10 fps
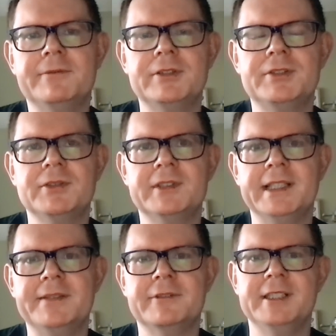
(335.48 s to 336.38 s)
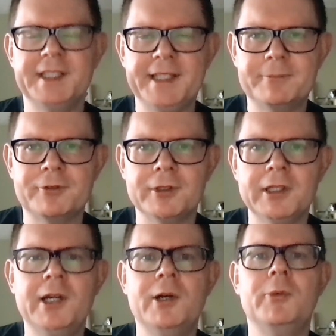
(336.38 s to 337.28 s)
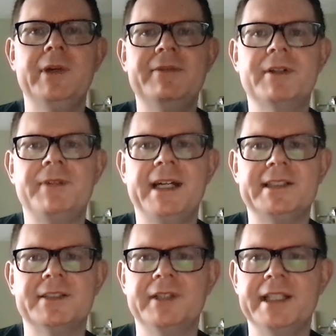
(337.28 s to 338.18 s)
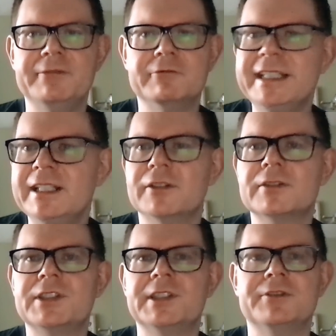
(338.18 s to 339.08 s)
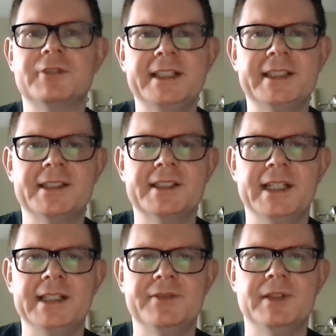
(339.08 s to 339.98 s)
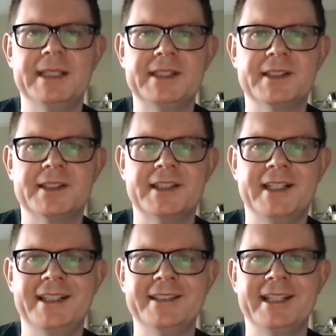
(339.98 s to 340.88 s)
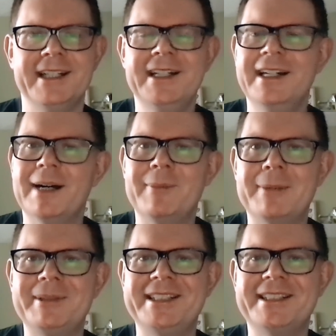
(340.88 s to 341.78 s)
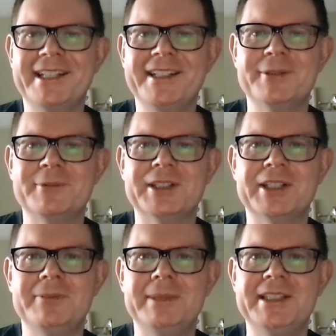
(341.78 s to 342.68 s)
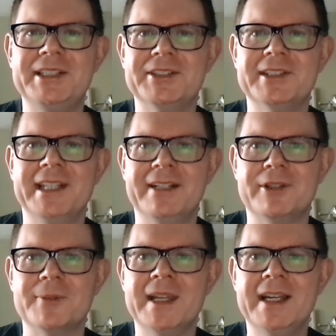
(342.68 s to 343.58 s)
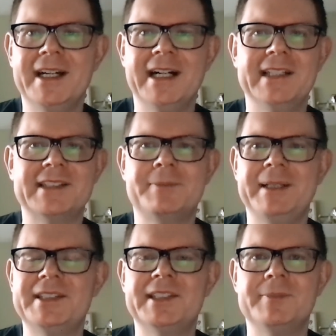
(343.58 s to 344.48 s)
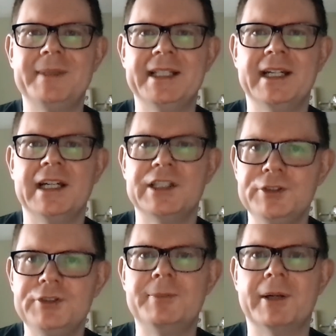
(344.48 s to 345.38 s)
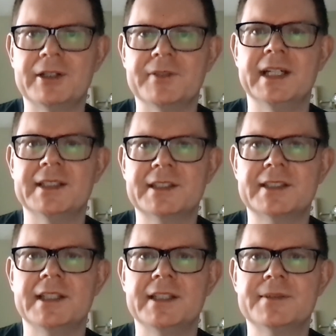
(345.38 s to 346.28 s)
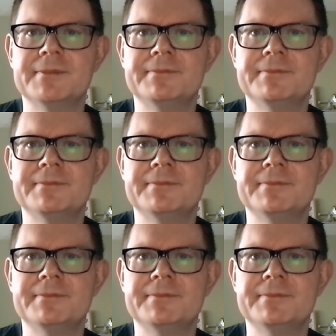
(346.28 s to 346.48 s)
virtual deliveries in April, we've effectively relaunched the training side of the business, and uh, I'm happy to say that we're now busier than ever. Uh, space has been a, a huge part of that success.